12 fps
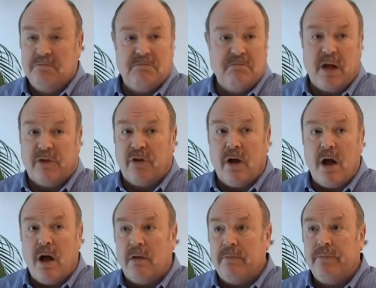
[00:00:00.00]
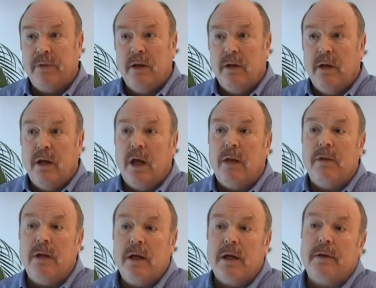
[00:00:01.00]
much at all in
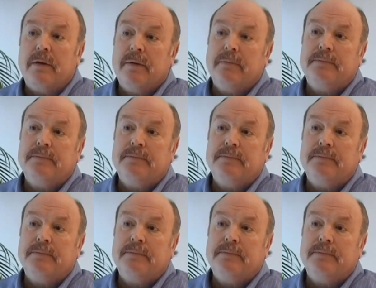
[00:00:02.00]
the end.